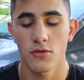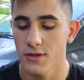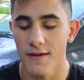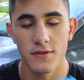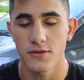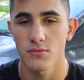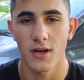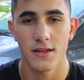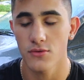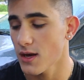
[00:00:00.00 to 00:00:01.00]
Definitely do
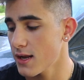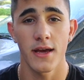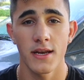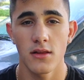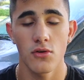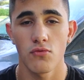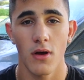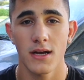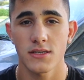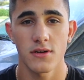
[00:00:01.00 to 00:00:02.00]
not do that. Any little
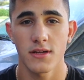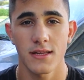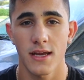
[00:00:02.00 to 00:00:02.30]
rocks or anything